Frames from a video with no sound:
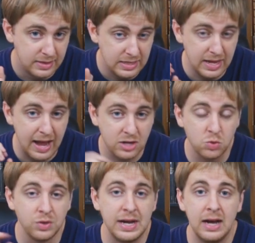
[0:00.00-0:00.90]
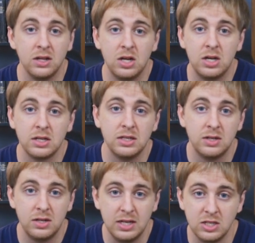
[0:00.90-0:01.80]
the actual dialogue
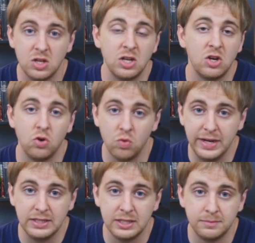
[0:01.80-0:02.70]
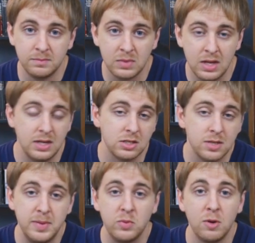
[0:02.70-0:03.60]
is great. Now,
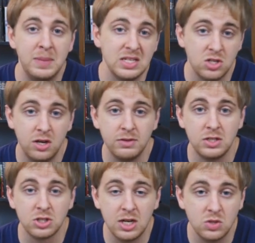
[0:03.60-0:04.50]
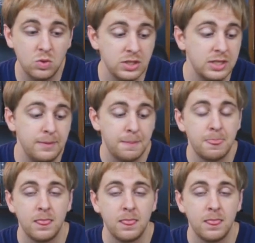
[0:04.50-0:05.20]
some people are pissed off that there's cuss words in it.